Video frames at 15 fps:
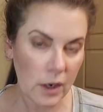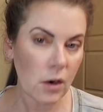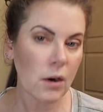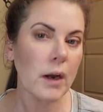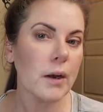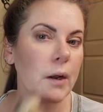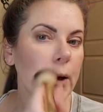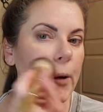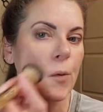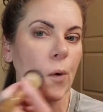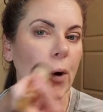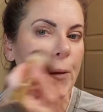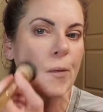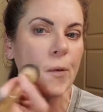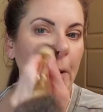kind of
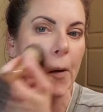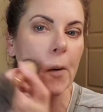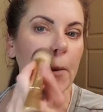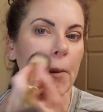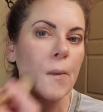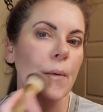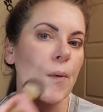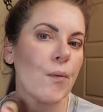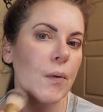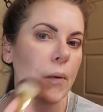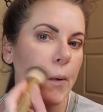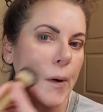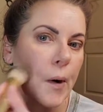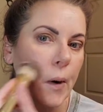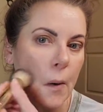erase it.
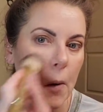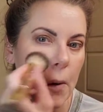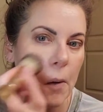There.